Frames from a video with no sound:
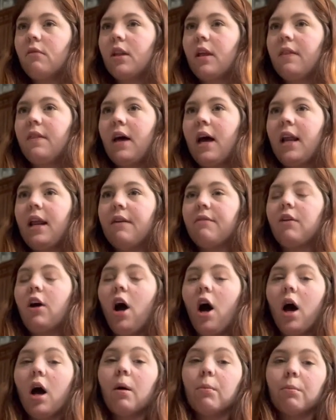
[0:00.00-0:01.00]
that have
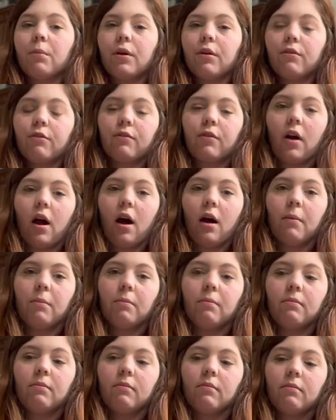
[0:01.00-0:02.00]
come
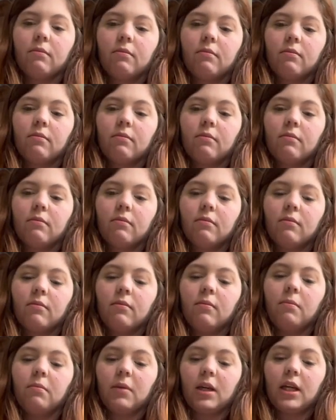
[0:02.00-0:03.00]
from
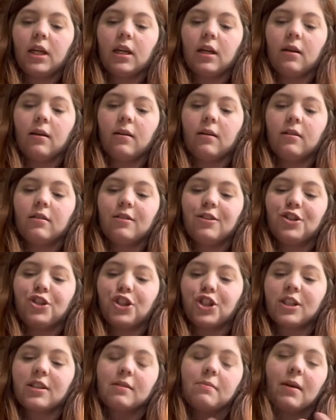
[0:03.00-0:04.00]
me
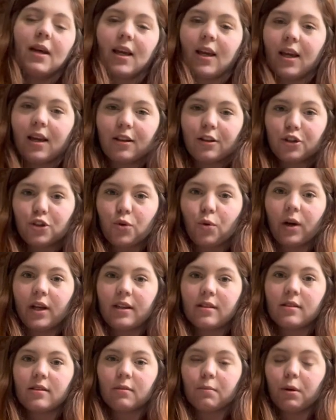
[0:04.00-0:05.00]
just making the
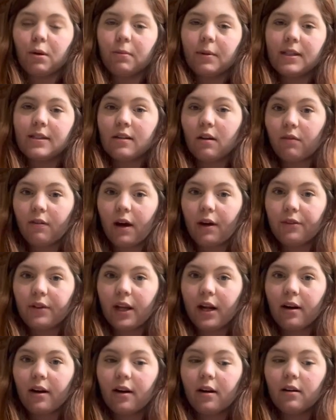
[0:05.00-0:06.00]
choice to put myself out
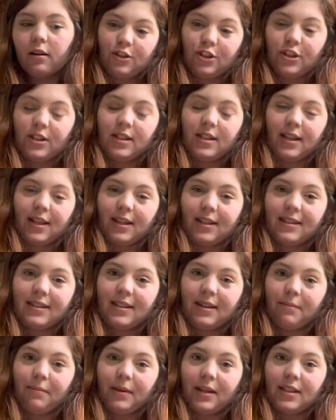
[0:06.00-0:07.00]
there, just think it's an
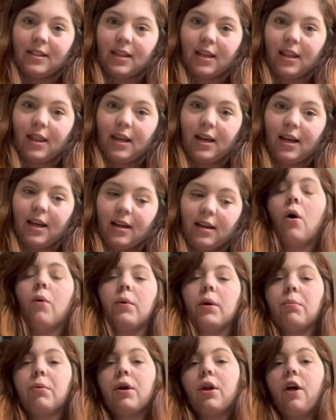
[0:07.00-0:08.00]
amazing thing.
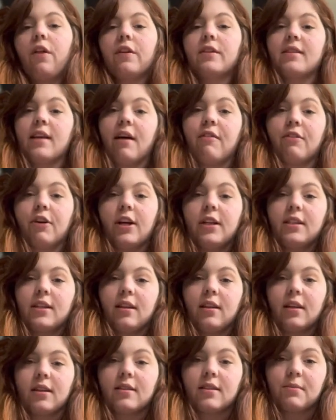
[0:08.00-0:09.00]
We put all this effort into
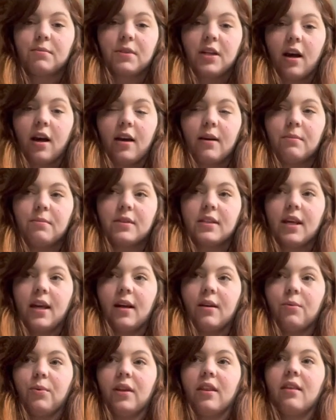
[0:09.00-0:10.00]
things sometimes
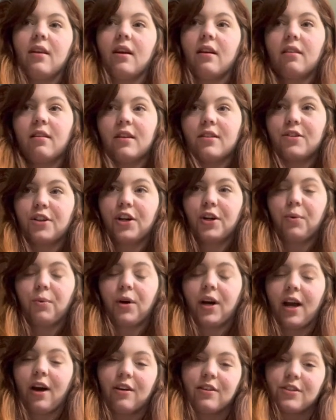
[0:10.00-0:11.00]
and we think things are going to
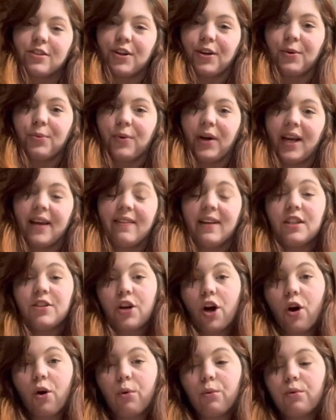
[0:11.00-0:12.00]
work out a certain way and they
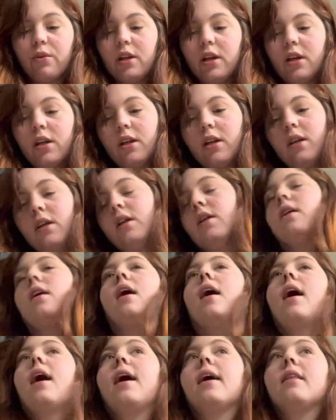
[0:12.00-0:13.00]
don't.
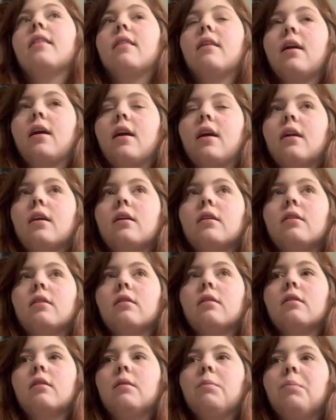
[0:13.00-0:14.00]
I think
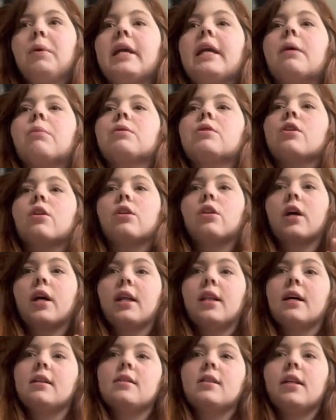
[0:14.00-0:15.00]
being able to look at
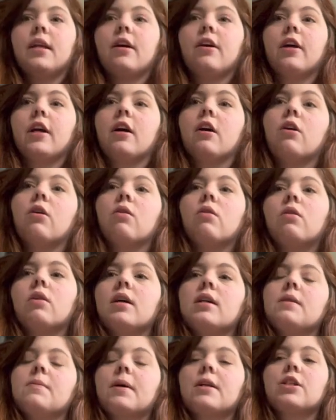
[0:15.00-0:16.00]
that scenario,
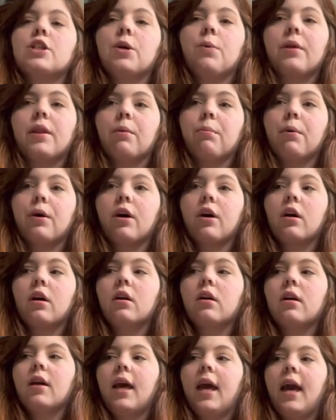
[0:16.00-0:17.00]
especially with the book,
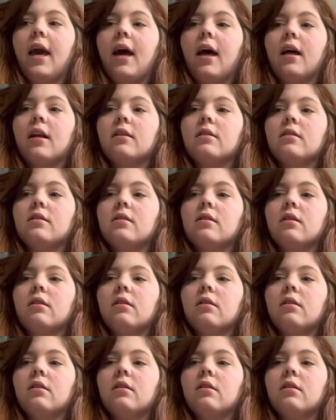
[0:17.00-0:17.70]
and